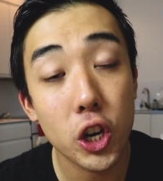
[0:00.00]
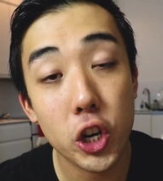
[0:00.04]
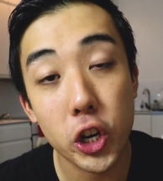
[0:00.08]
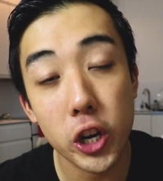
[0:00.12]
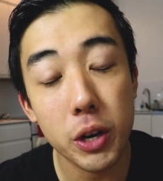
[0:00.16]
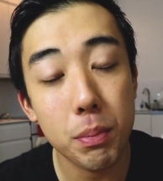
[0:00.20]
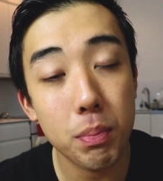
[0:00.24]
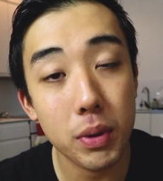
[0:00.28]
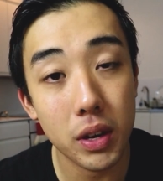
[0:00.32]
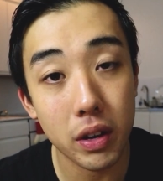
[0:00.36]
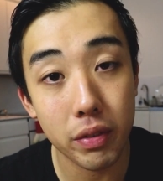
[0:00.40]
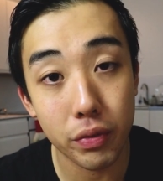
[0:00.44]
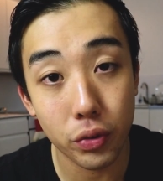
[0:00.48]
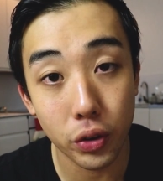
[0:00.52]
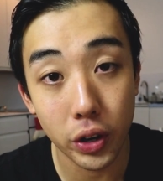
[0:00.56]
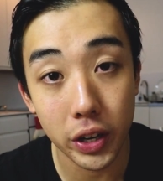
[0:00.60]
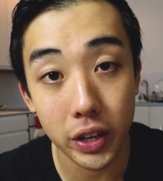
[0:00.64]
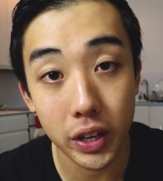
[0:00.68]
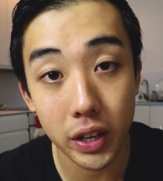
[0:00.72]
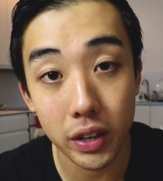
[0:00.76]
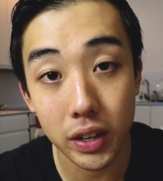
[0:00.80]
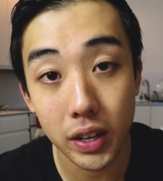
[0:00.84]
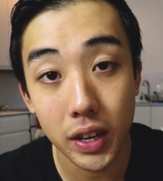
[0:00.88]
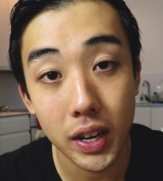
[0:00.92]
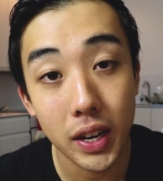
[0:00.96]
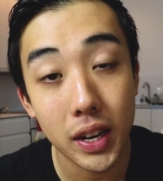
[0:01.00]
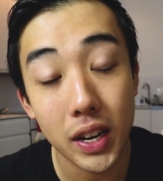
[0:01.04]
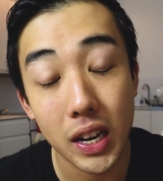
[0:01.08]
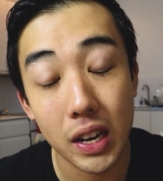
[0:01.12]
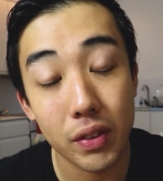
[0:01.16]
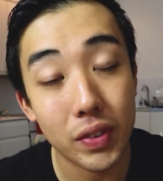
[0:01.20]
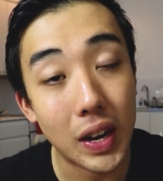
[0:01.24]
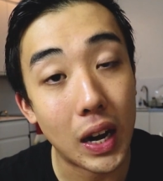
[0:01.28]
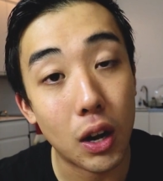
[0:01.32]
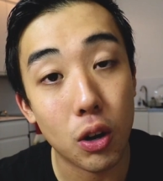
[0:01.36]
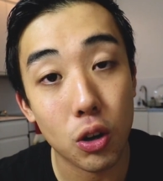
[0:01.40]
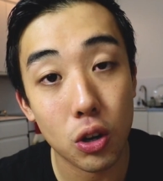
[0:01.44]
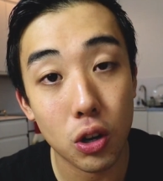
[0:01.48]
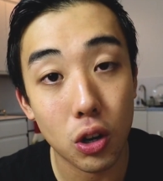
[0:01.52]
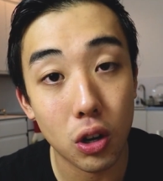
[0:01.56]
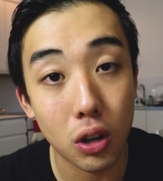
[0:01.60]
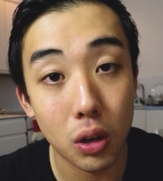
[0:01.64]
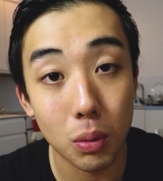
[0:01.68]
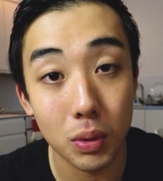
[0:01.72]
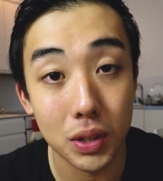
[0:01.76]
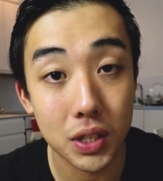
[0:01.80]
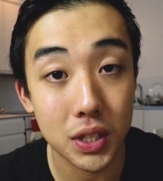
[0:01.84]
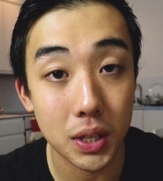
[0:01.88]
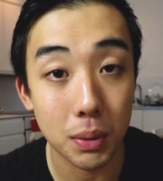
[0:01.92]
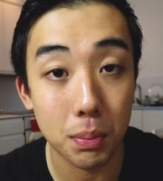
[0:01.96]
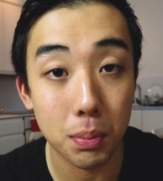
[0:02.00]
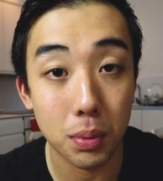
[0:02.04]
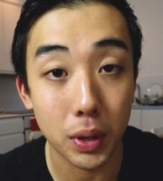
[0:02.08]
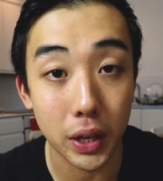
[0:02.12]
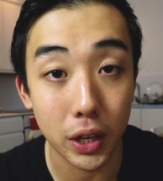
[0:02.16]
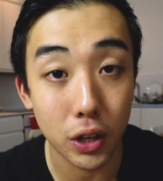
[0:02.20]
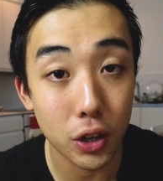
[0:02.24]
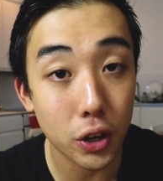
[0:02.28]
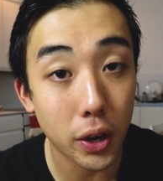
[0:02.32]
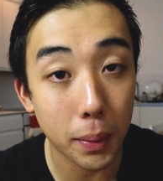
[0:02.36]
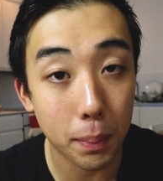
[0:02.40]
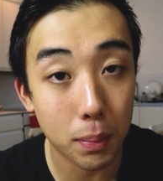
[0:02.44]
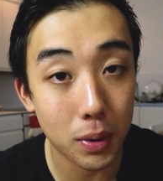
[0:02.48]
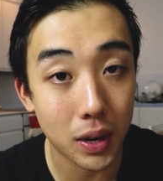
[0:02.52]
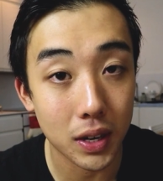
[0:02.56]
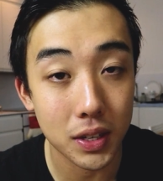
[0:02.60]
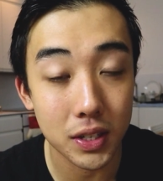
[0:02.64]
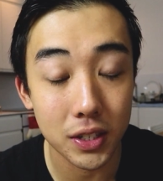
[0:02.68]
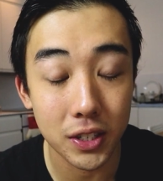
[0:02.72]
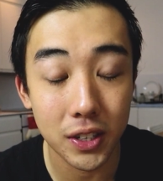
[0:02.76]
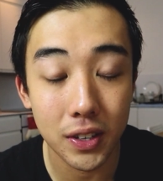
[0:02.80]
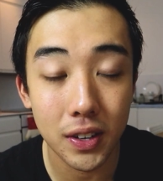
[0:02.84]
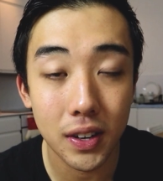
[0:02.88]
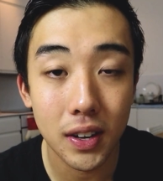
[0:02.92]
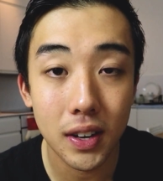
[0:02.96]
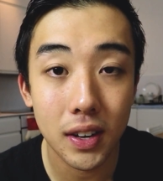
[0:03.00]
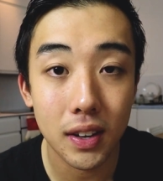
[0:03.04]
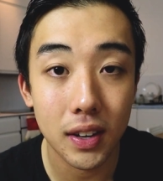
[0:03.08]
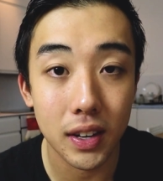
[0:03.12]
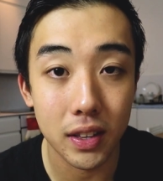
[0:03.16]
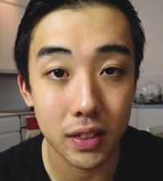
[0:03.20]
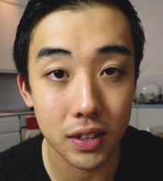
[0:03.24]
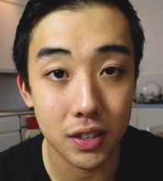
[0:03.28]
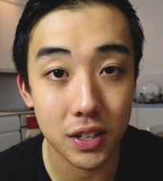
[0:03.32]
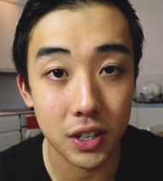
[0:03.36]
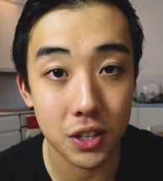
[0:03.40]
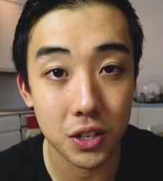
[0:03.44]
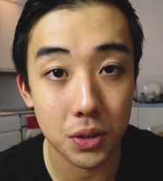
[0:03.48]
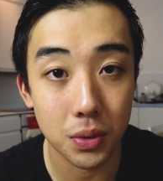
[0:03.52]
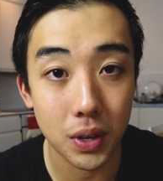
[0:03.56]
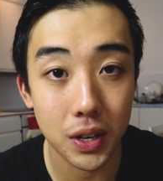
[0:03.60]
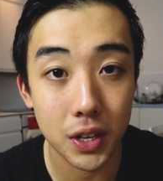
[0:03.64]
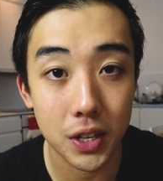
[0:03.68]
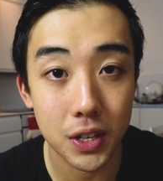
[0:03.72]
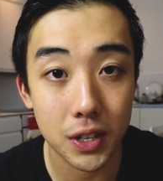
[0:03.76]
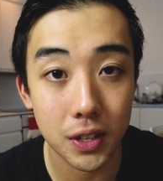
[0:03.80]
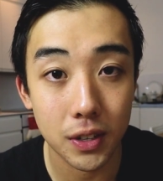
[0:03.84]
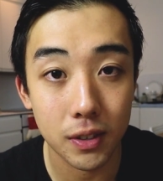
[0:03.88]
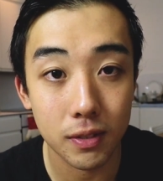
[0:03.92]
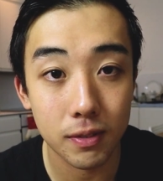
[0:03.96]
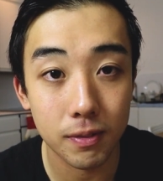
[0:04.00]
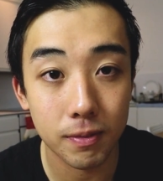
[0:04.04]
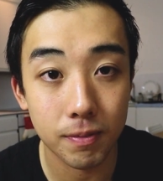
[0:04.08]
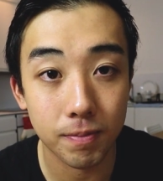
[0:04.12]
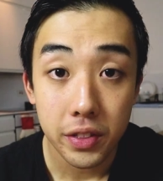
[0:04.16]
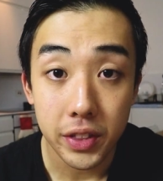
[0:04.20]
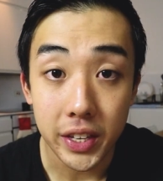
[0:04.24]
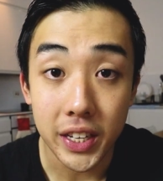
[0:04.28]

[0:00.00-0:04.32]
could be avoided if alcohol was simply not present in the situation.